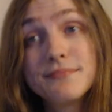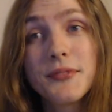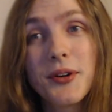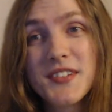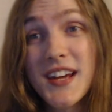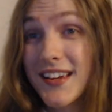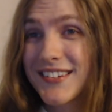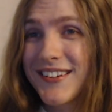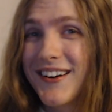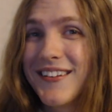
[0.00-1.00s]
or as I like to
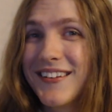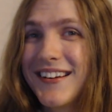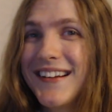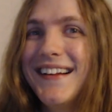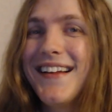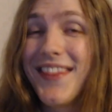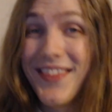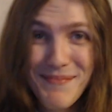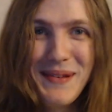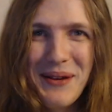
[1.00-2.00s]
call her,
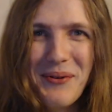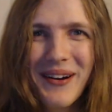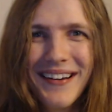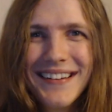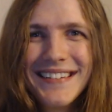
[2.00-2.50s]
the B word.